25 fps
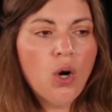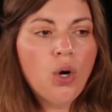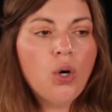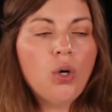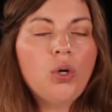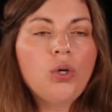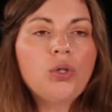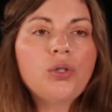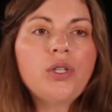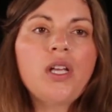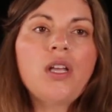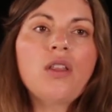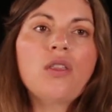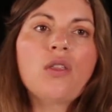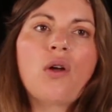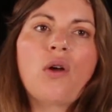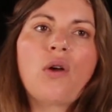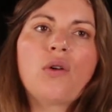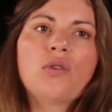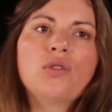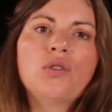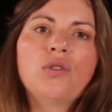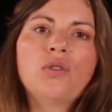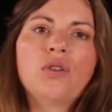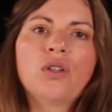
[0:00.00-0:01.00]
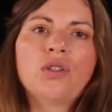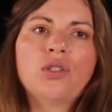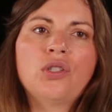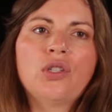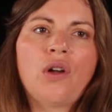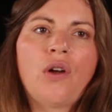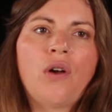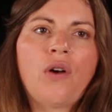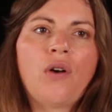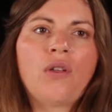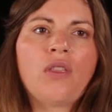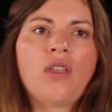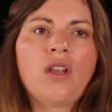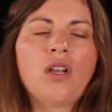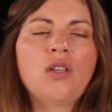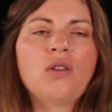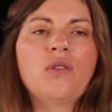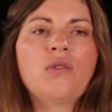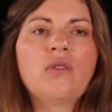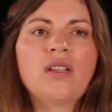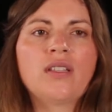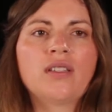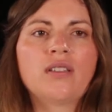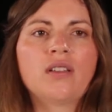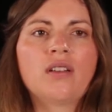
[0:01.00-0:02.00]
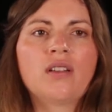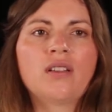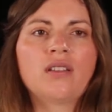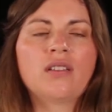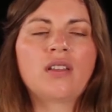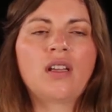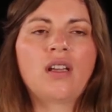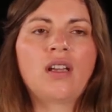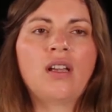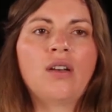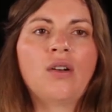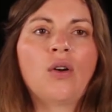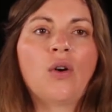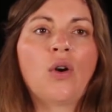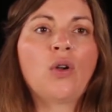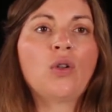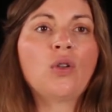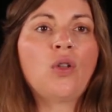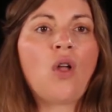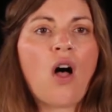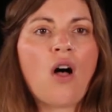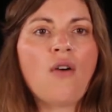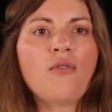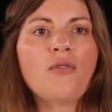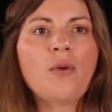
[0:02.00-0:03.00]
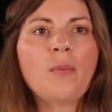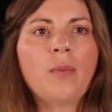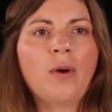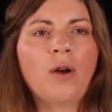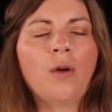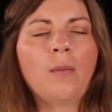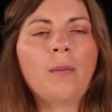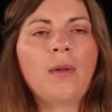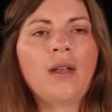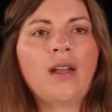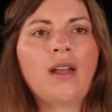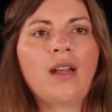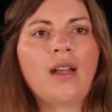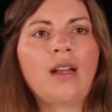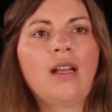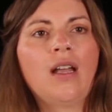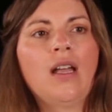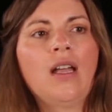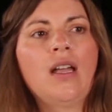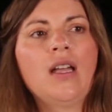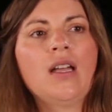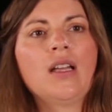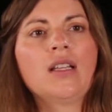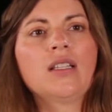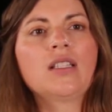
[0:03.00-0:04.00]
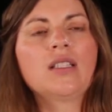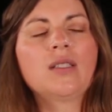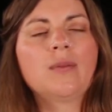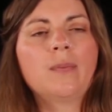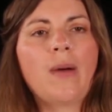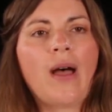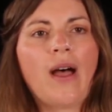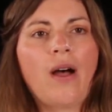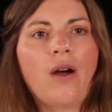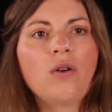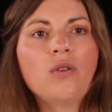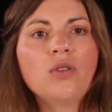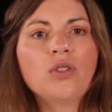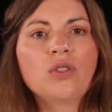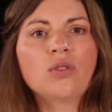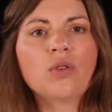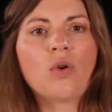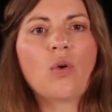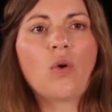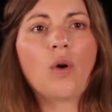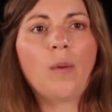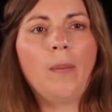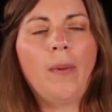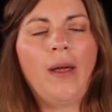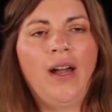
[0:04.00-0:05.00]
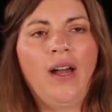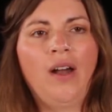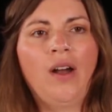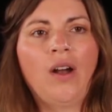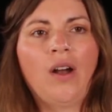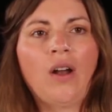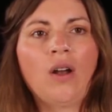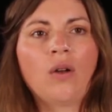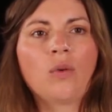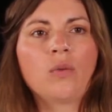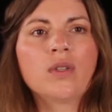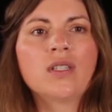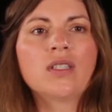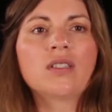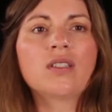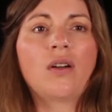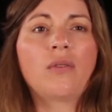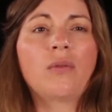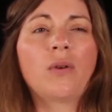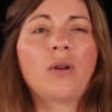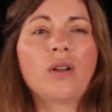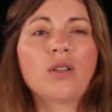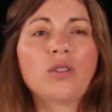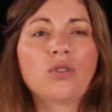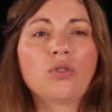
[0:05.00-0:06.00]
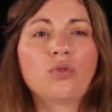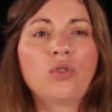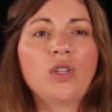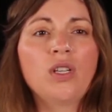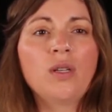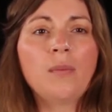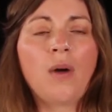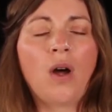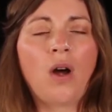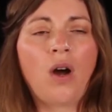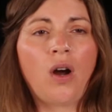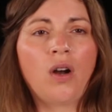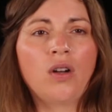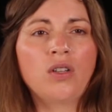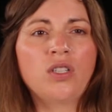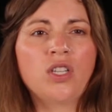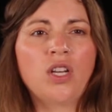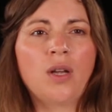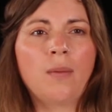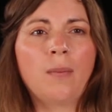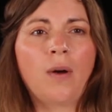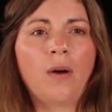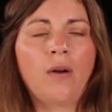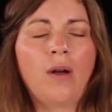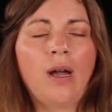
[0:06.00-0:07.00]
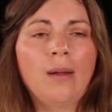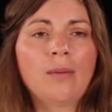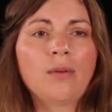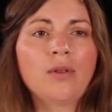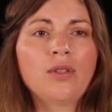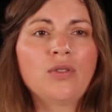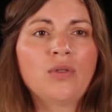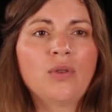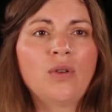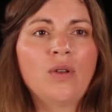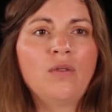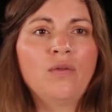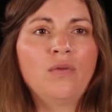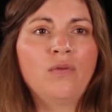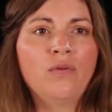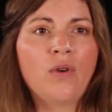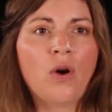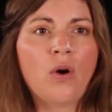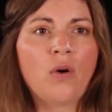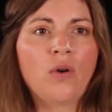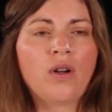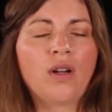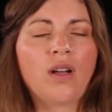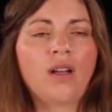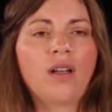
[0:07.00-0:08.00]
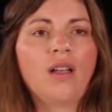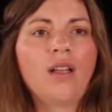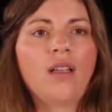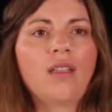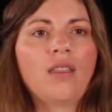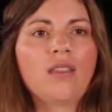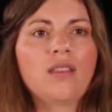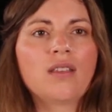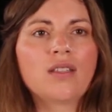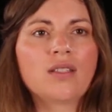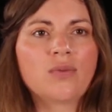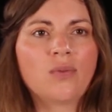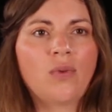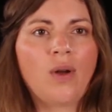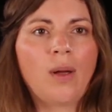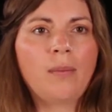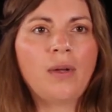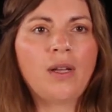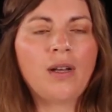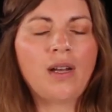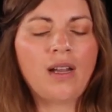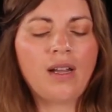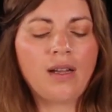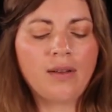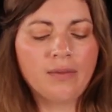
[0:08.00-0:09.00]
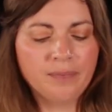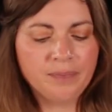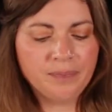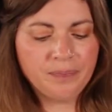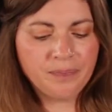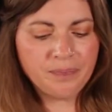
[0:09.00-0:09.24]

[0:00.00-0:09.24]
Only those who can show that a U.S. citizen or lawful permanent spouse or parent would suffer extreme hardship are able to invoke this remedy.